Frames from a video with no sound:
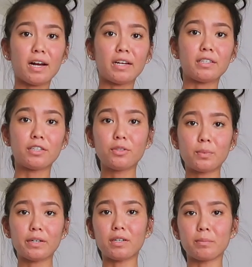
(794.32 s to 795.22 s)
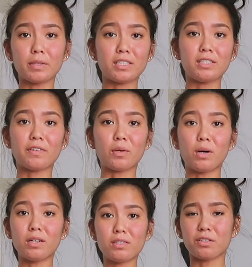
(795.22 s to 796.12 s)
I could wear it unbuttoned if I
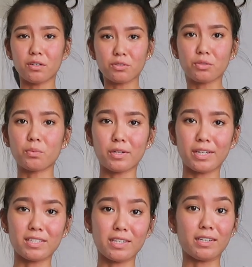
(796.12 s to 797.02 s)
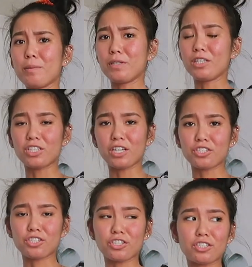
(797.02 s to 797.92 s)
want. Could also work as like a PJ
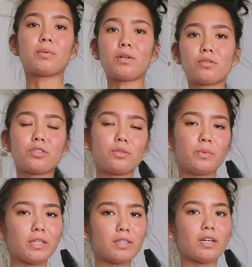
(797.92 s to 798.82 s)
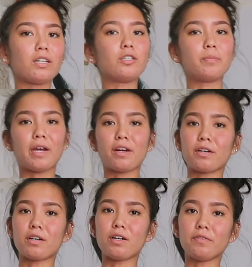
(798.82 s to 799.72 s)
shirt, but also with a good
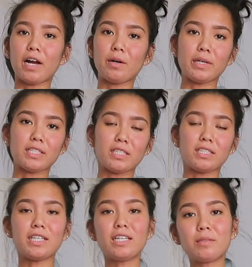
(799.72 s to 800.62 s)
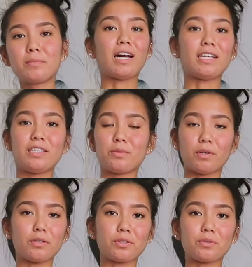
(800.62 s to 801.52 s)
pair of high-waisted denim. I think would
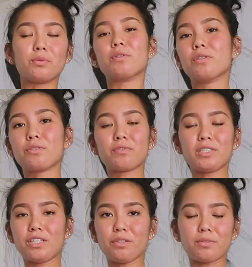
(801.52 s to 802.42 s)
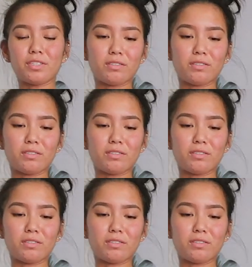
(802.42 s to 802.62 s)
also look really cute.